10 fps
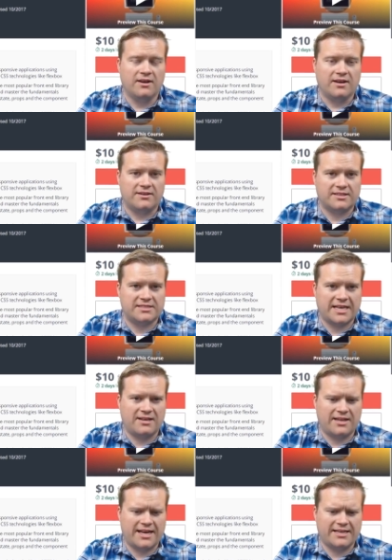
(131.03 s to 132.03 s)
this
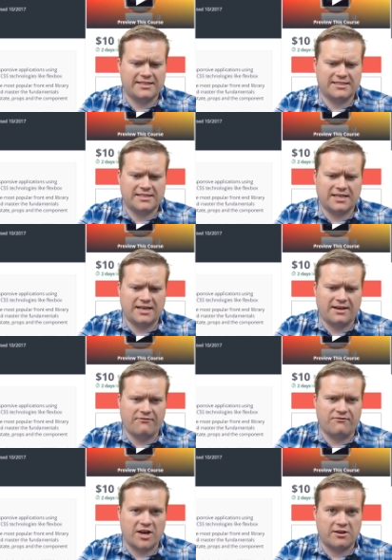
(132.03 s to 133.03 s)
sale ends
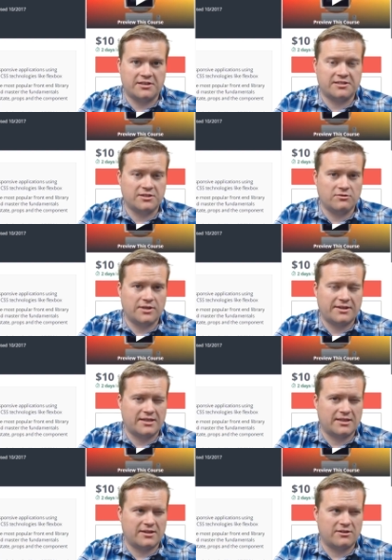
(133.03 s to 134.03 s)
very soon, I
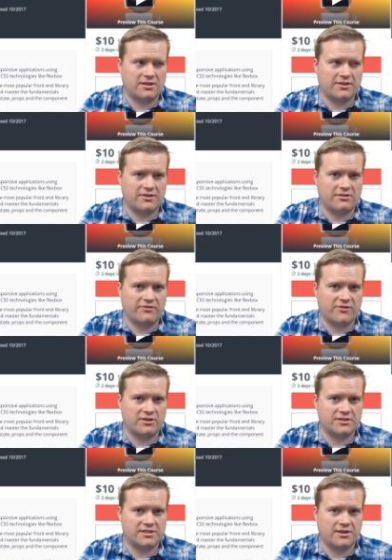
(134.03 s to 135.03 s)
think the 30th,
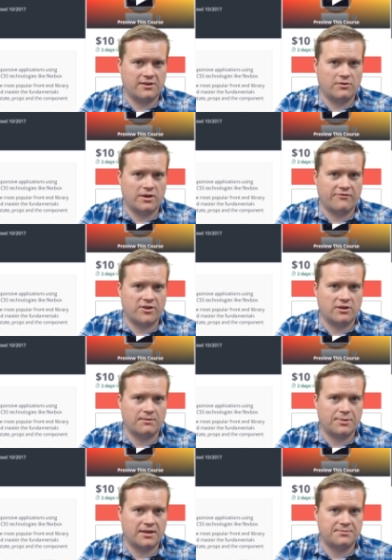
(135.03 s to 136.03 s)
31st. So if you're going to
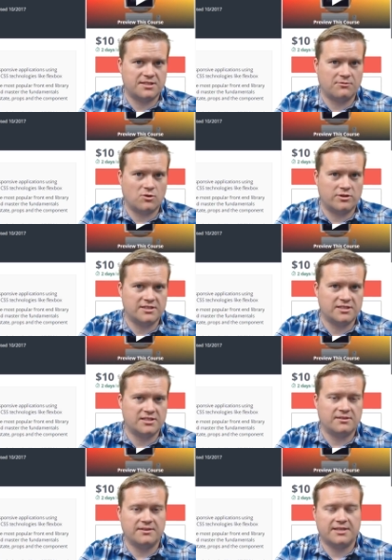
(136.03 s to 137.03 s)
pick up some courses,
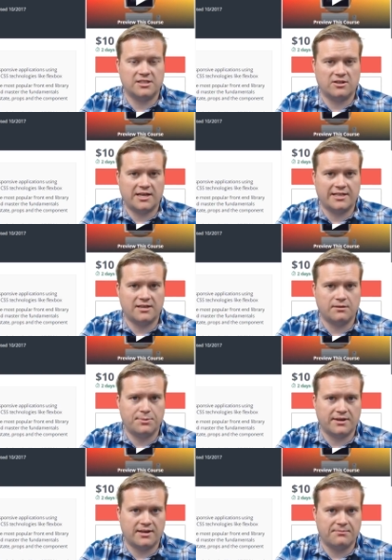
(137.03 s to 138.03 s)
it's a good idea to
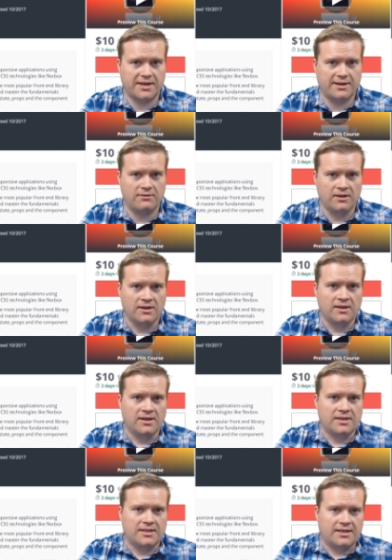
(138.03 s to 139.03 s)
pick it up now.
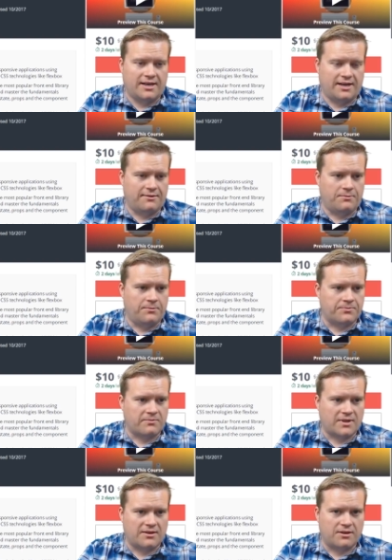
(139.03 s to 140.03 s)
Um,
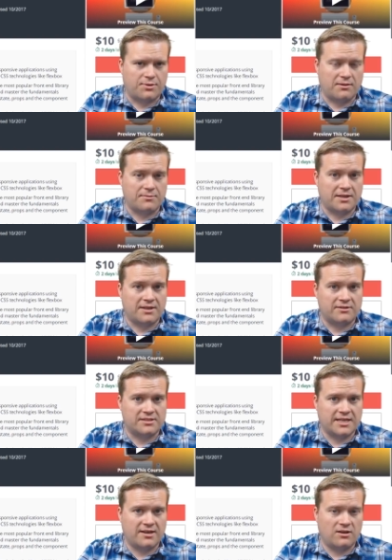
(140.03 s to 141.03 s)
There'll probably be another
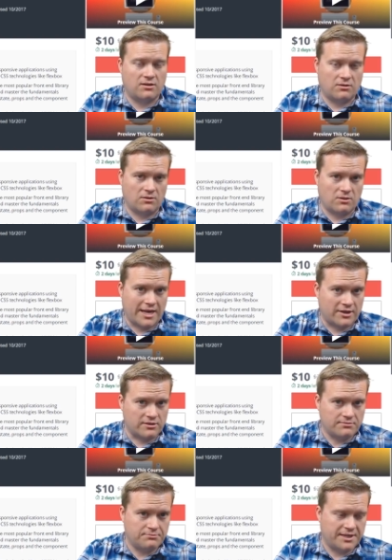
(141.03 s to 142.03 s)
sale
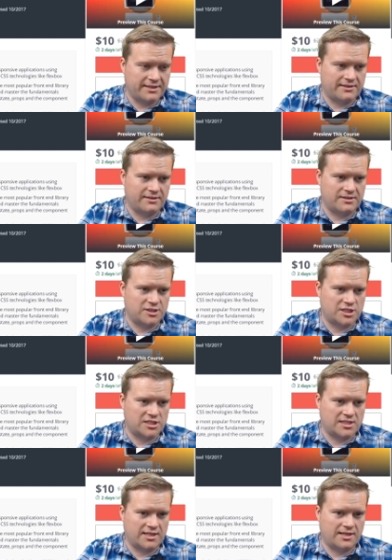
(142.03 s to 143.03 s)
later, but
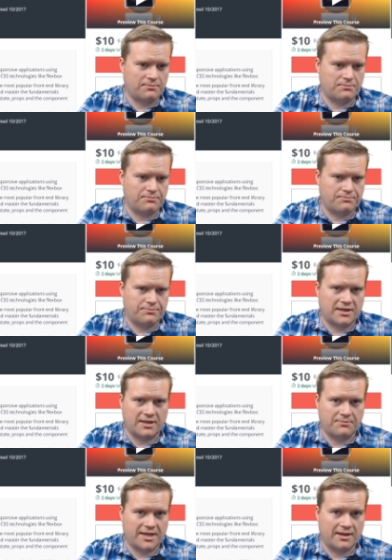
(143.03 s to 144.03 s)
just uh, pick it
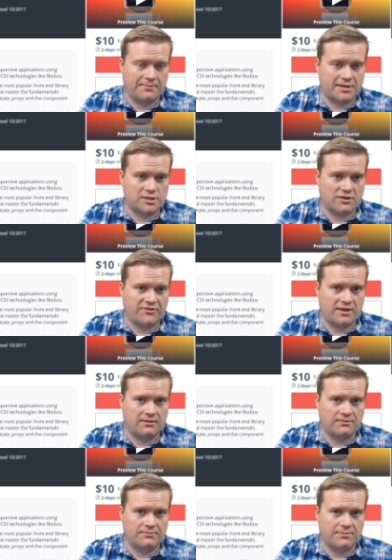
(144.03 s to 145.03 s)
up now. I'm not sure if
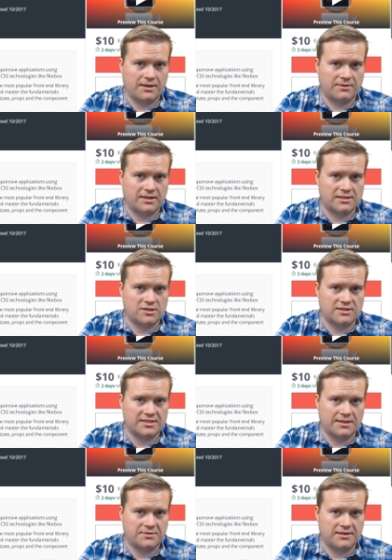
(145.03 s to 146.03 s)
I'll be able to get you the
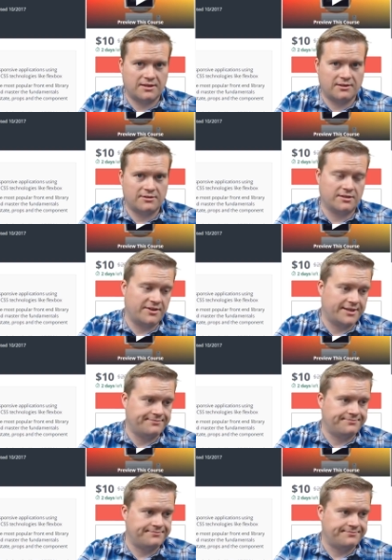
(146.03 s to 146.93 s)
same $10 deal then.